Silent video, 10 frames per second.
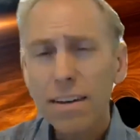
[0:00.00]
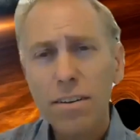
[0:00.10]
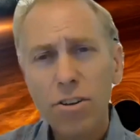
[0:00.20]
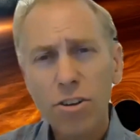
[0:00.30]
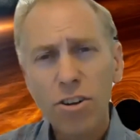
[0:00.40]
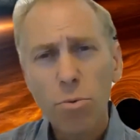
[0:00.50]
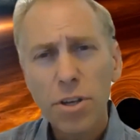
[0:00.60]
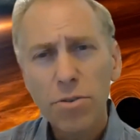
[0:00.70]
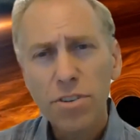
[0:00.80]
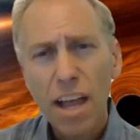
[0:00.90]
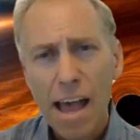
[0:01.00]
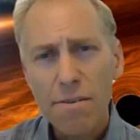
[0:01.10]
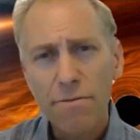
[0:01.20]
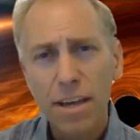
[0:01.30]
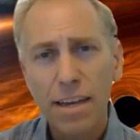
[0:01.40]
And, we used to
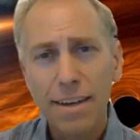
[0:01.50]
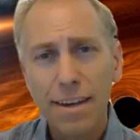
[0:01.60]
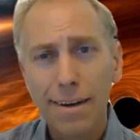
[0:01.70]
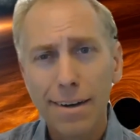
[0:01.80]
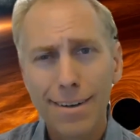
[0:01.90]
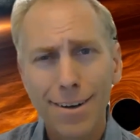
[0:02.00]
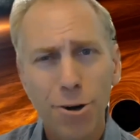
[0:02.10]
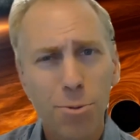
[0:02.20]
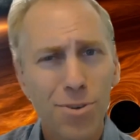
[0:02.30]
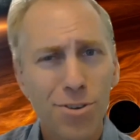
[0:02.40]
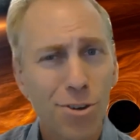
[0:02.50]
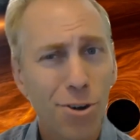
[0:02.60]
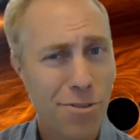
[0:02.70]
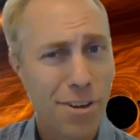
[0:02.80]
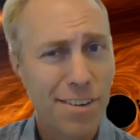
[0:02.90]
have a NURB
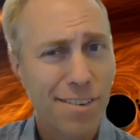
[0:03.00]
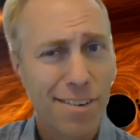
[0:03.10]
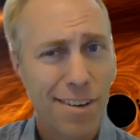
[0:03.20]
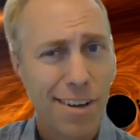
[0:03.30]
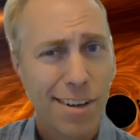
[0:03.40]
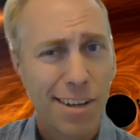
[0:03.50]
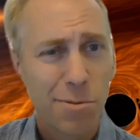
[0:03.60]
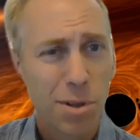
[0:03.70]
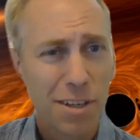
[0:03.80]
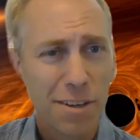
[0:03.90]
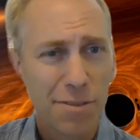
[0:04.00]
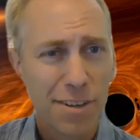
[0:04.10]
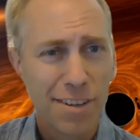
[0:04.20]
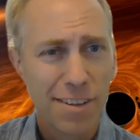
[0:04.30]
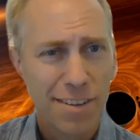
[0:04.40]
surface, I believe,
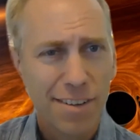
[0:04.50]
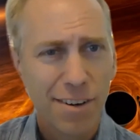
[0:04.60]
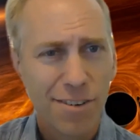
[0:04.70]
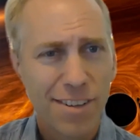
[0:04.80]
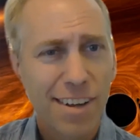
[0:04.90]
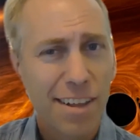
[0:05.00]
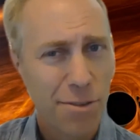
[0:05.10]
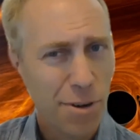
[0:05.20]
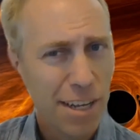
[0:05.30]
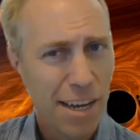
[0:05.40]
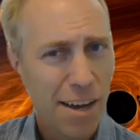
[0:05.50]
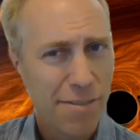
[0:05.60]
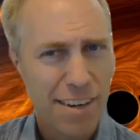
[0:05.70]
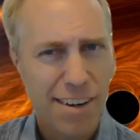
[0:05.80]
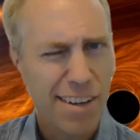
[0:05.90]
inside
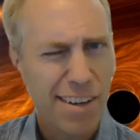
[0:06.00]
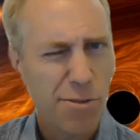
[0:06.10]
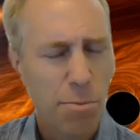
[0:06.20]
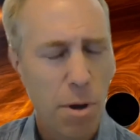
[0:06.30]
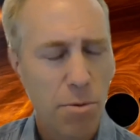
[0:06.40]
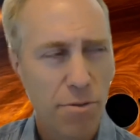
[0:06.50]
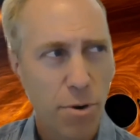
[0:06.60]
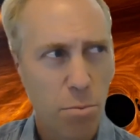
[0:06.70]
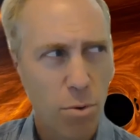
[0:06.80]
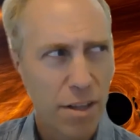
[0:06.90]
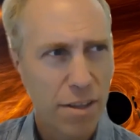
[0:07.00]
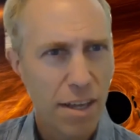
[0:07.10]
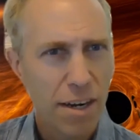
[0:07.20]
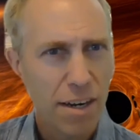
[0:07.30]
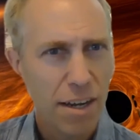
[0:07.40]
3DF. I can't remember if we brought
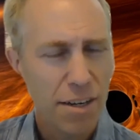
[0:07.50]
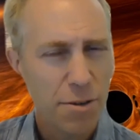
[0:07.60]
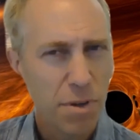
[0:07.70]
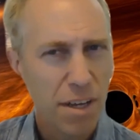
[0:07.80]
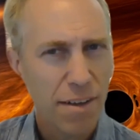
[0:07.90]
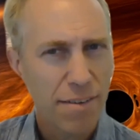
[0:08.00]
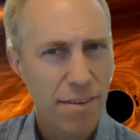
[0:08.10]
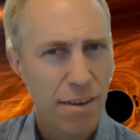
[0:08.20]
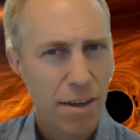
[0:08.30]
that into HPS,